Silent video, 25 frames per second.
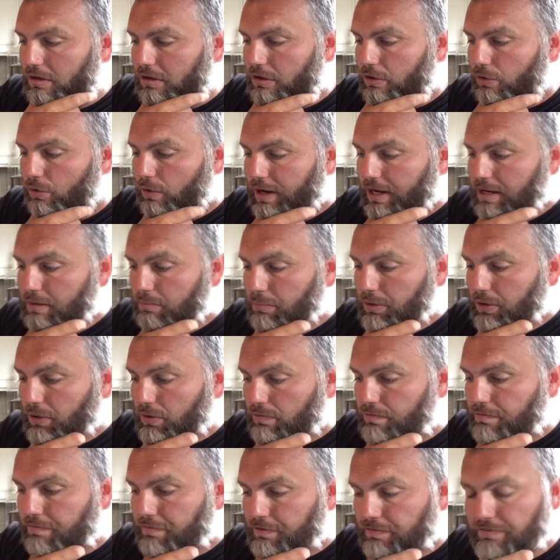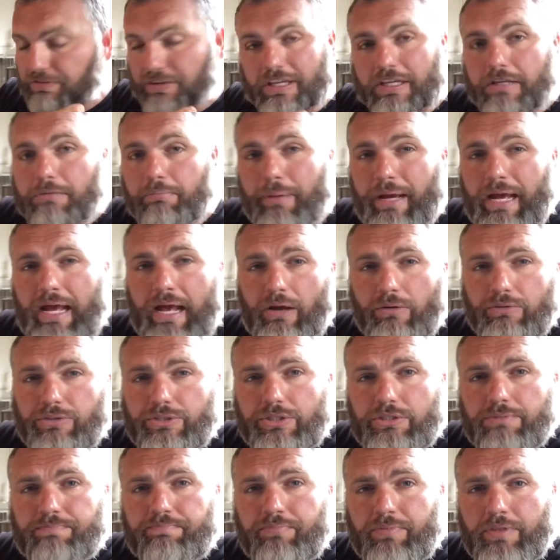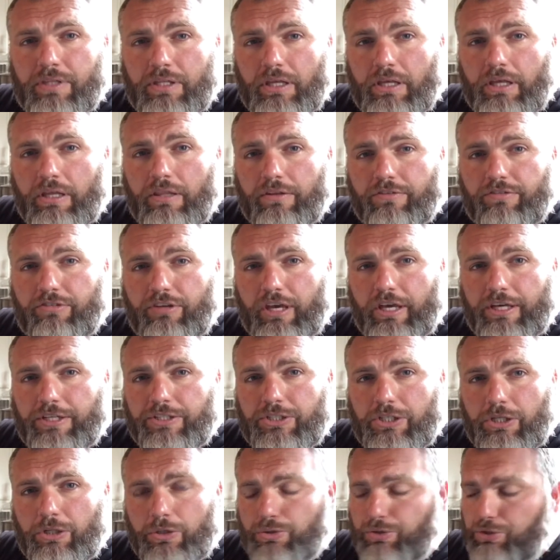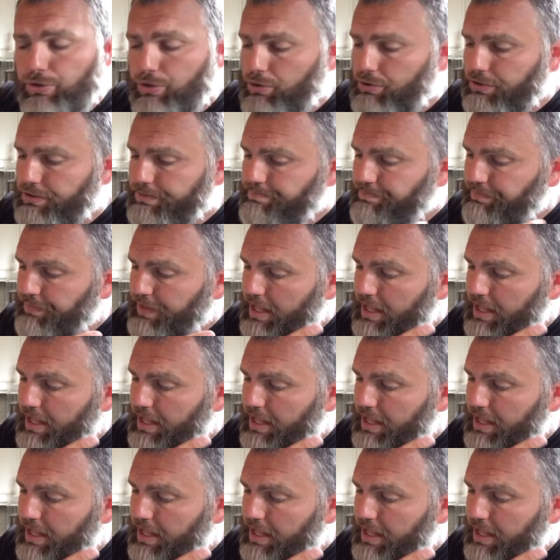grain bill, 15 pounds in this case, close to it,